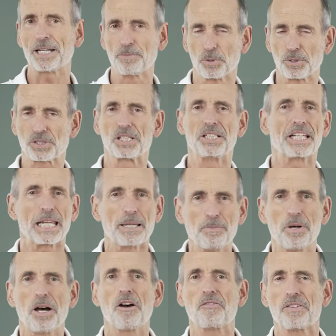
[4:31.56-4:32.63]
as soon as these
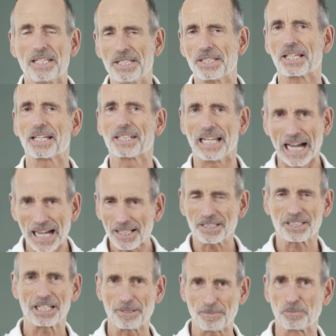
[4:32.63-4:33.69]
muscles can't yield
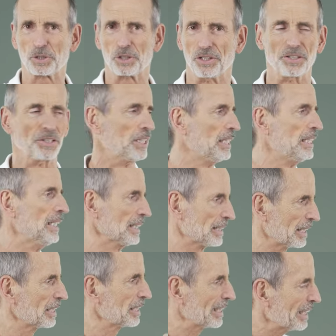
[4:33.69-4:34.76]
anymore,
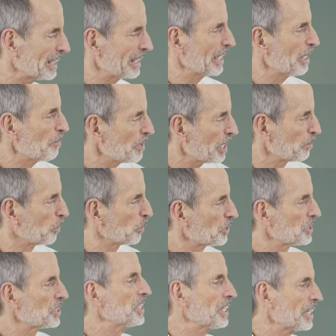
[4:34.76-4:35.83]
then it's
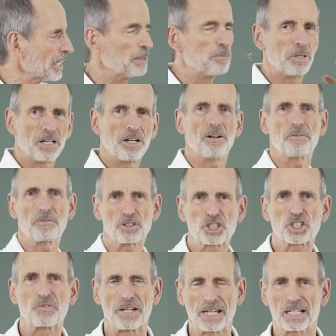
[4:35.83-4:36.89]
hard for you to open your
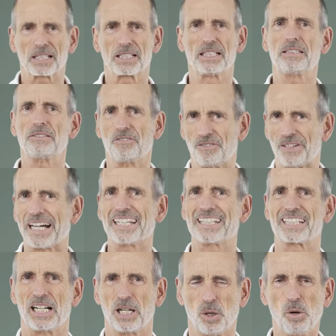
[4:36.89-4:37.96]
mouth wide,
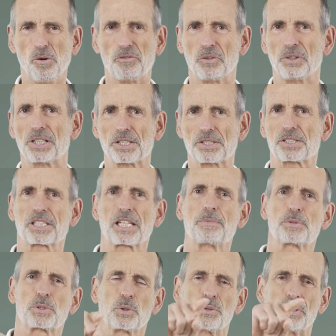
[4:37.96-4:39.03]
and you
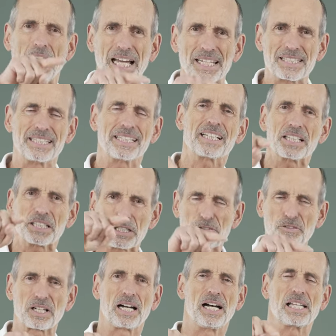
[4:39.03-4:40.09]
enter a vicious
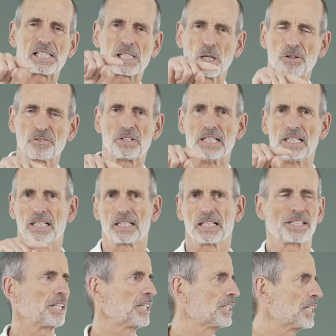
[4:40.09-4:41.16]
cycle
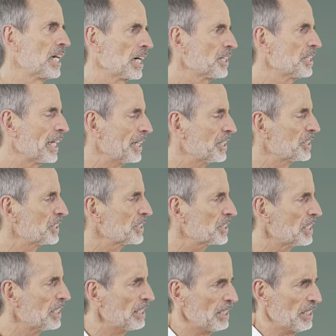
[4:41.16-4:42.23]
that, beyond
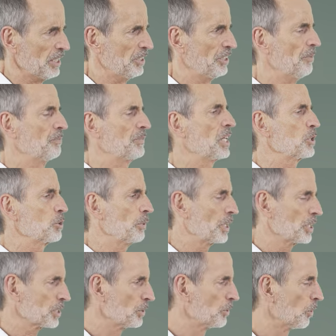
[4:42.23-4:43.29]
grinding your teeth,
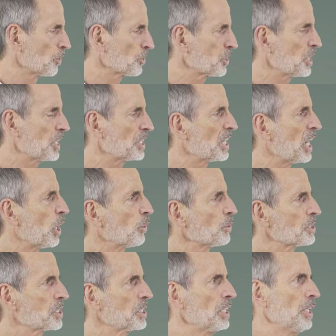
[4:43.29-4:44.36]
ends in
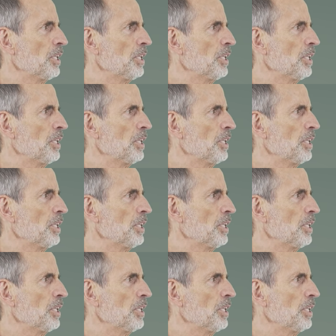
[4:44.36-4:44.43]
headaches.